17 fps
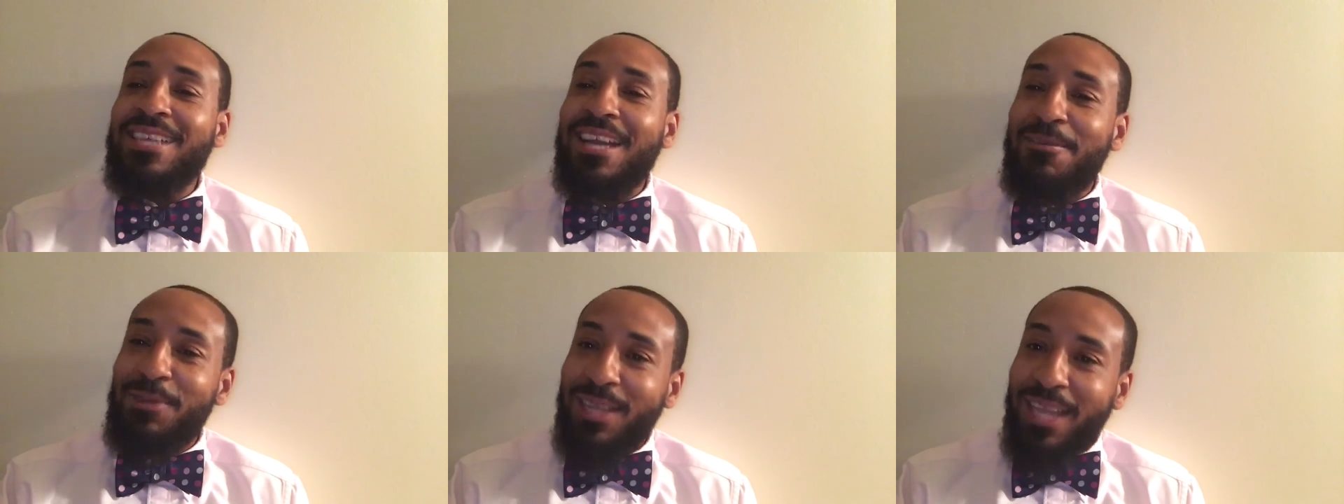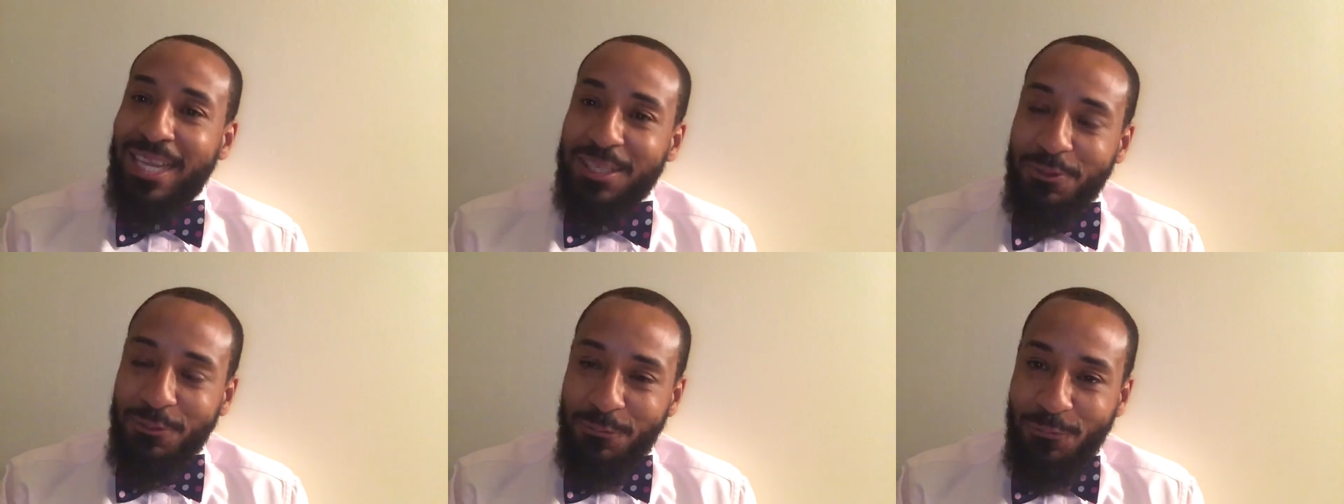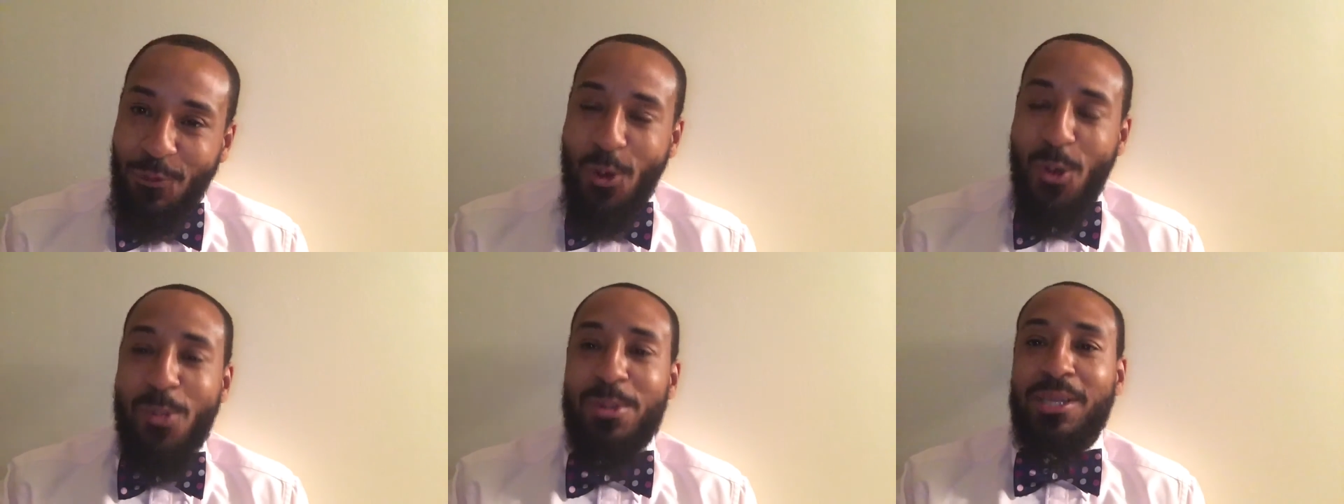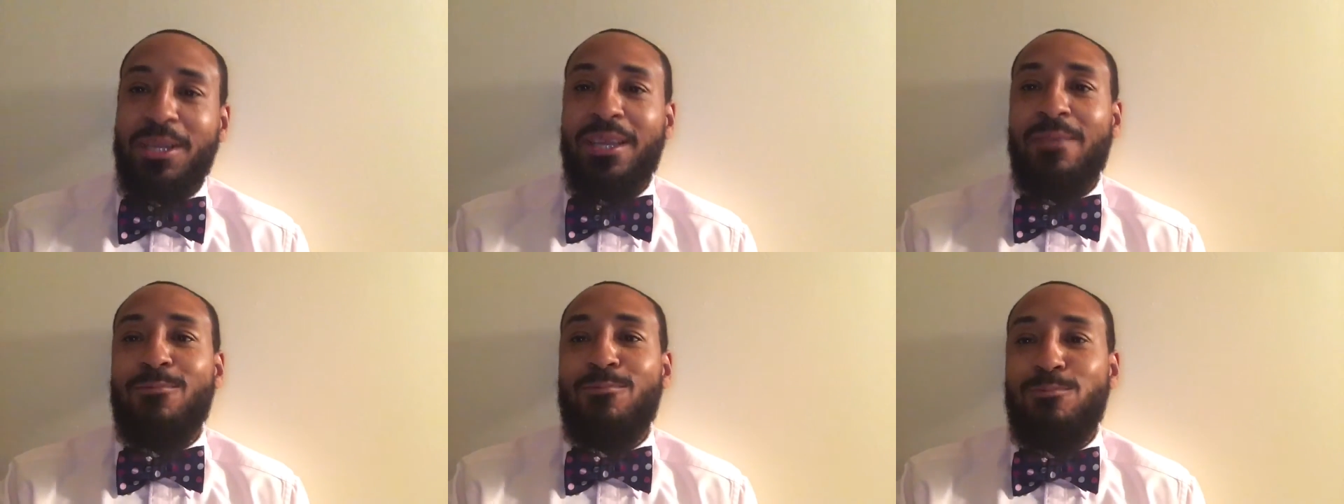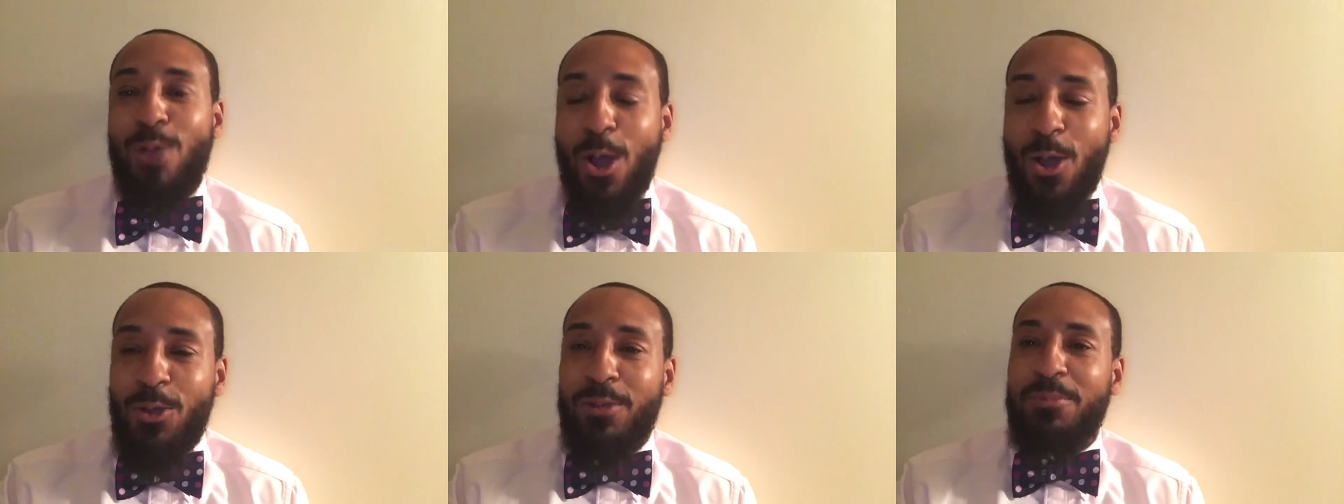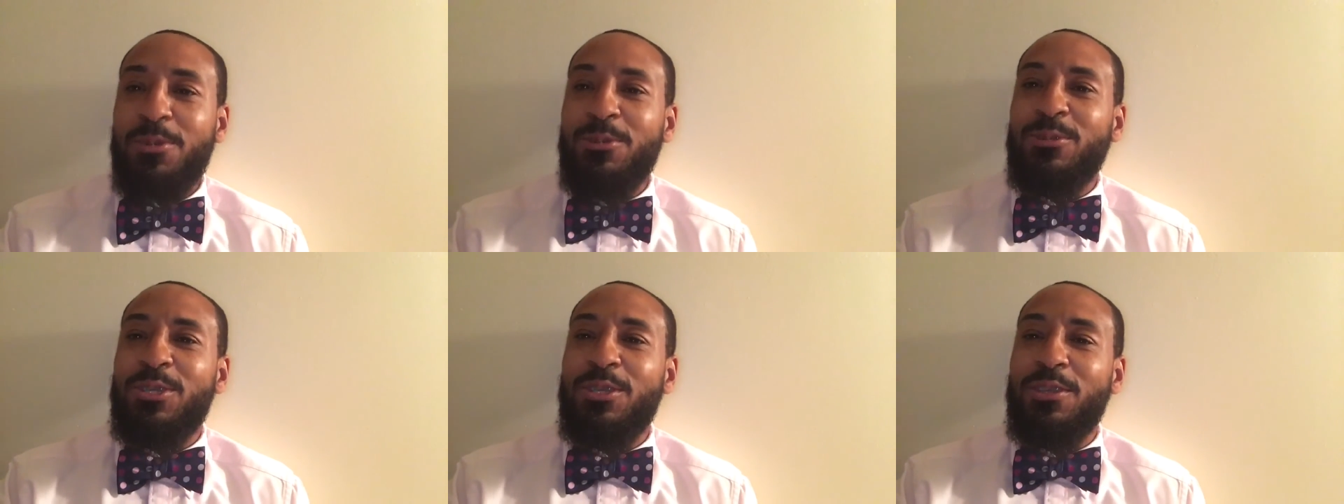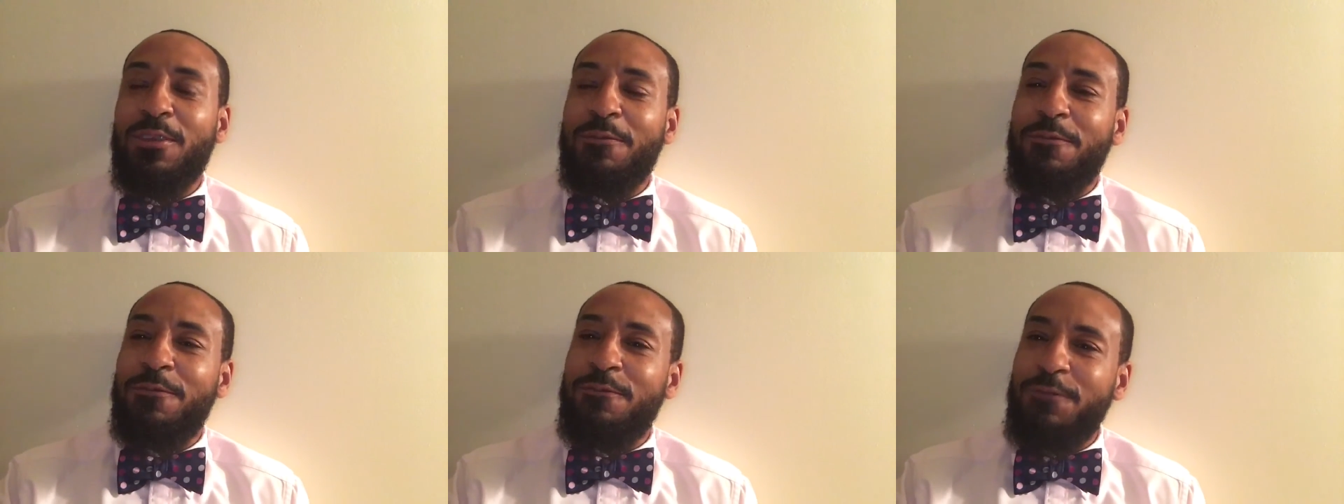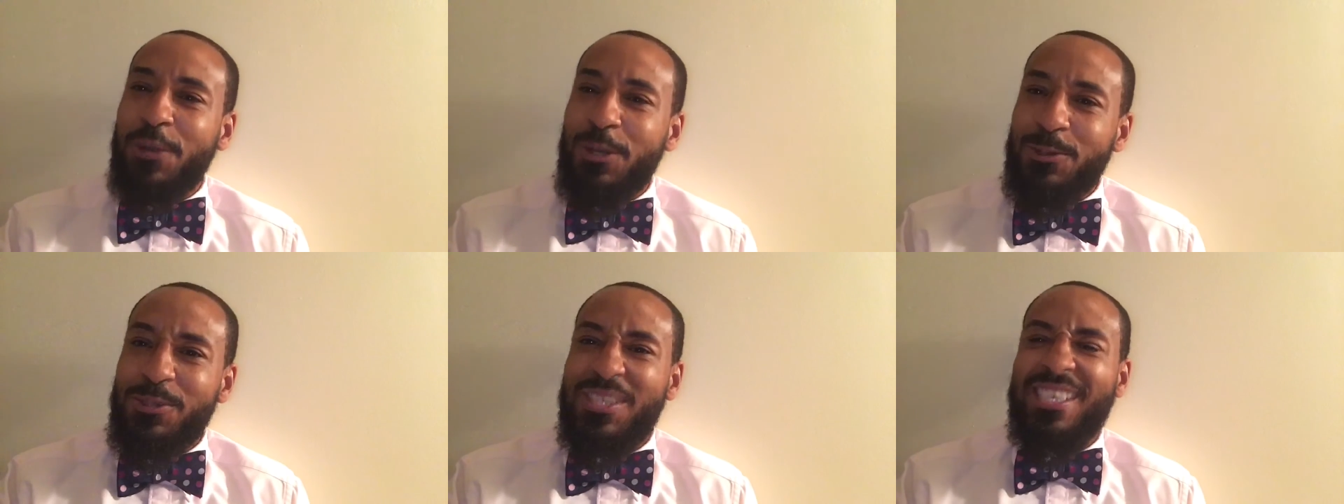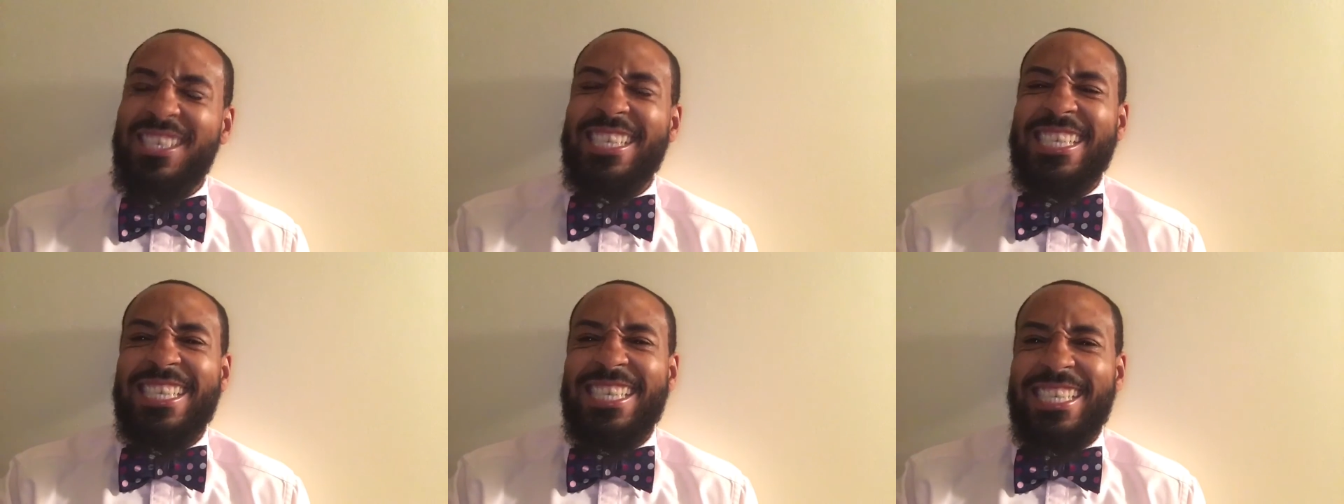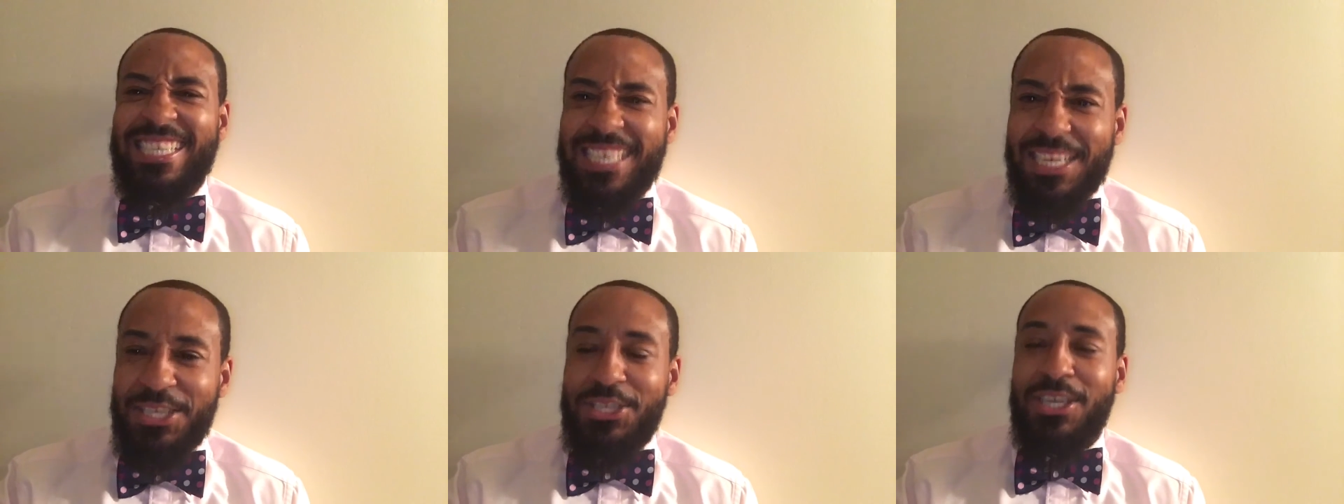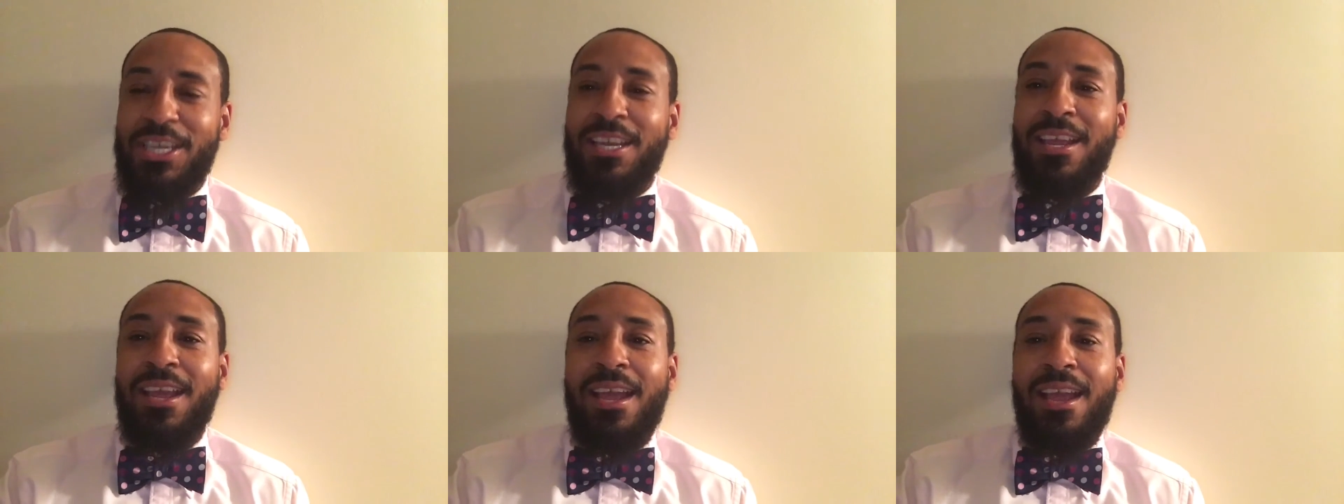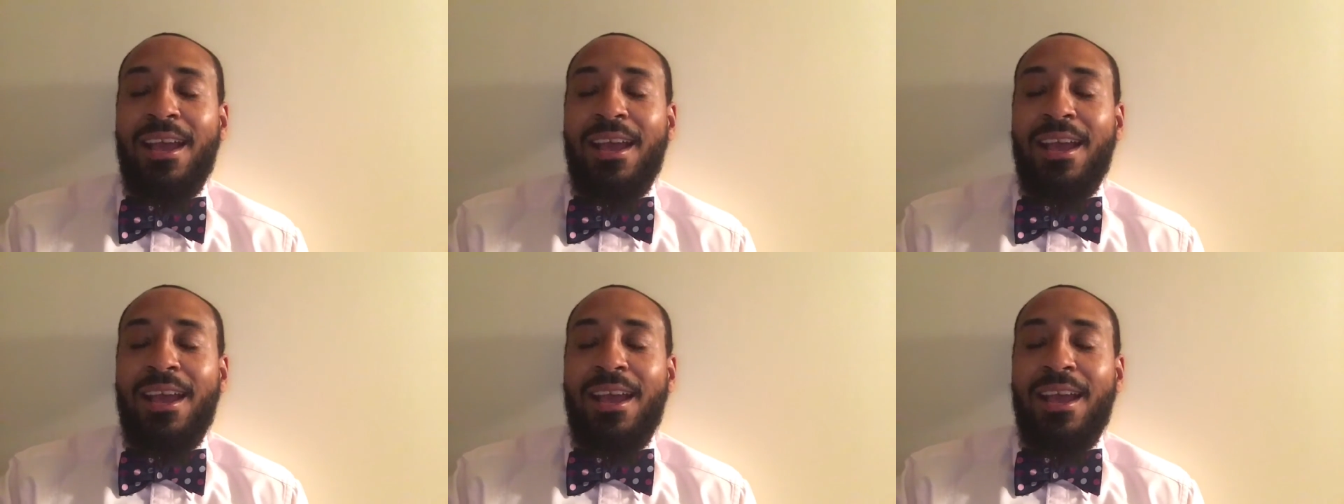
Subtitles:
I would like to formally welcome you to the first edition